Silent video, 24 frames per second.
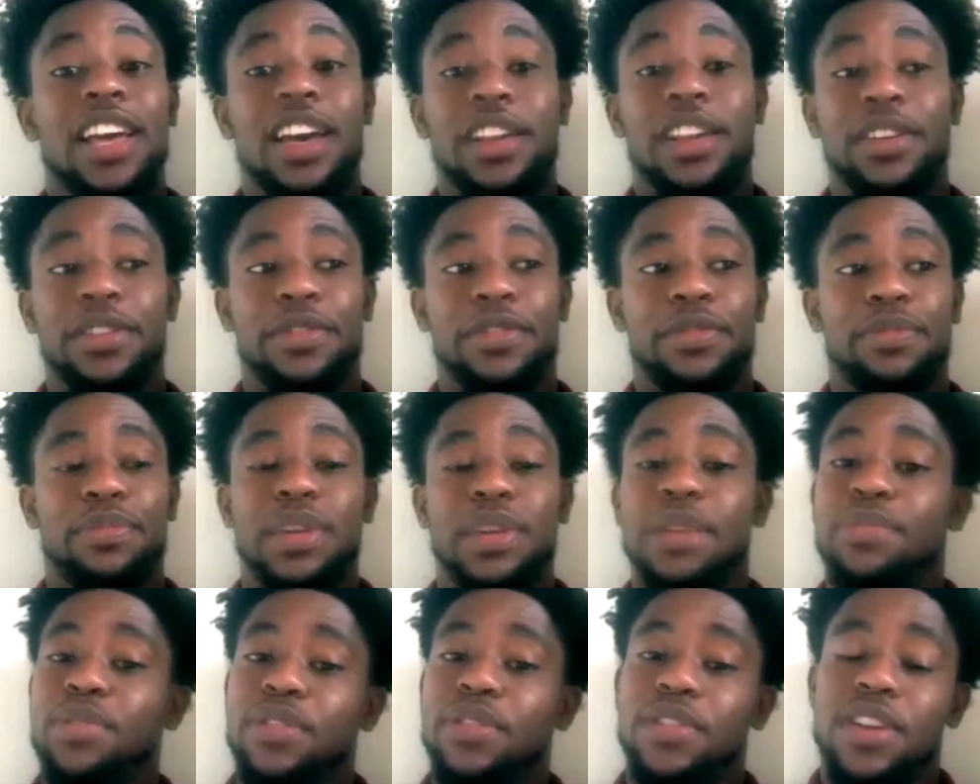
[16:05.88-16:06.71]
of
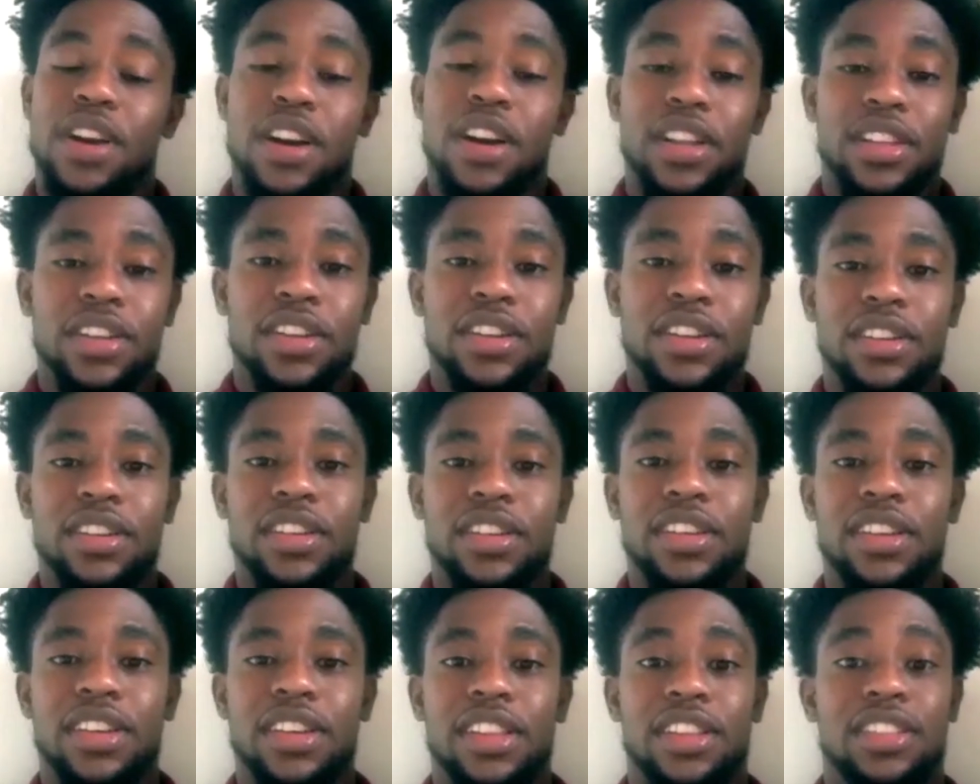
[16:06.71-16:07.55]
people of color
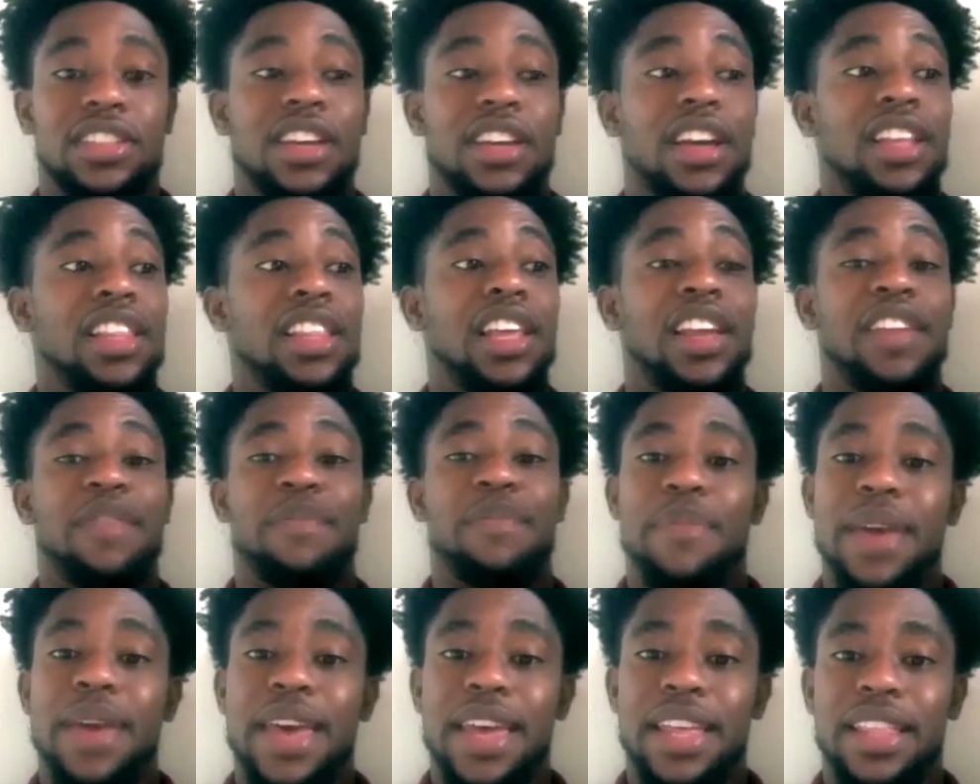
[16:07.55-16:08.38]
and there's not a lot of
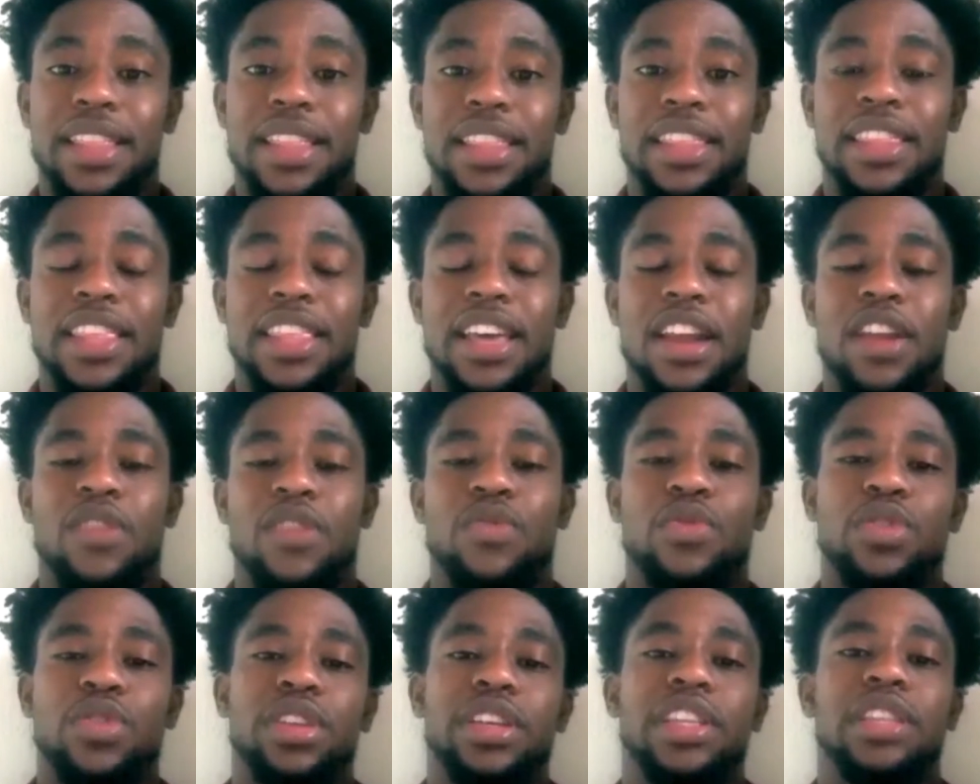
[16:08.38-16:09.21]
men that are
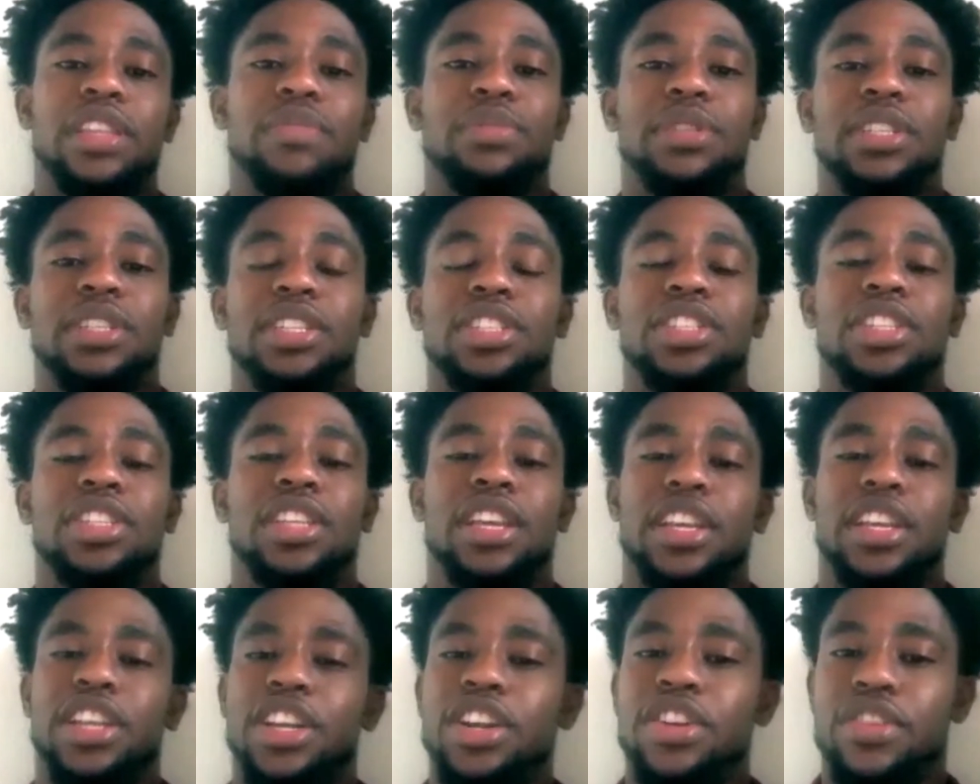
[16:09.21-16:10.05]
really in the position that
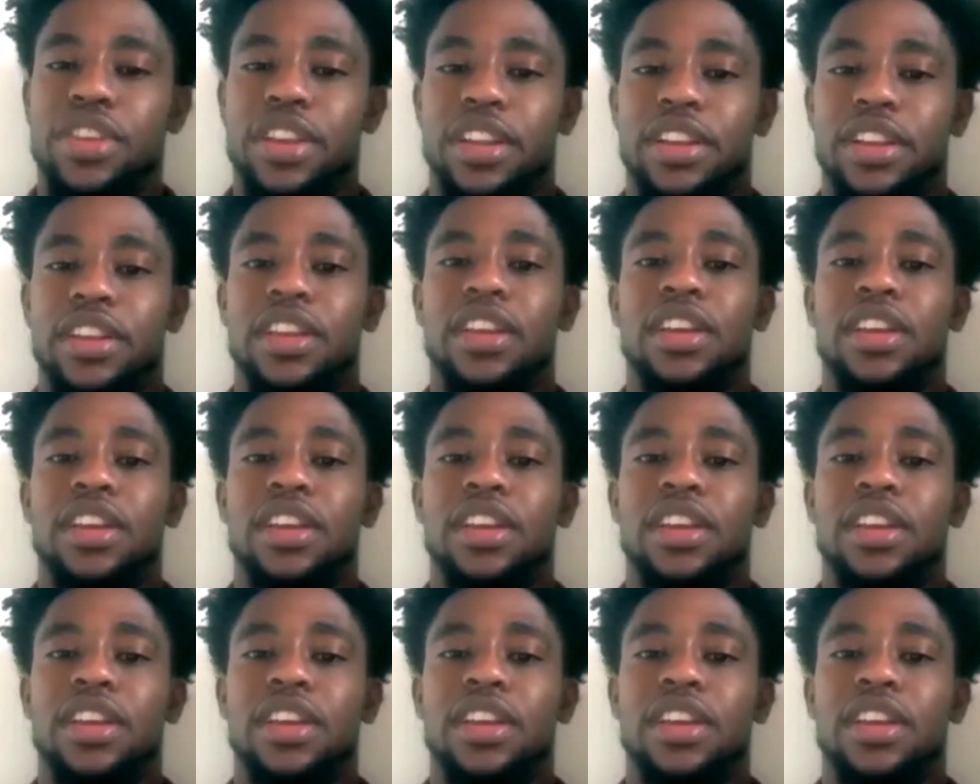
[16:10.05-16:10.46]
you're in.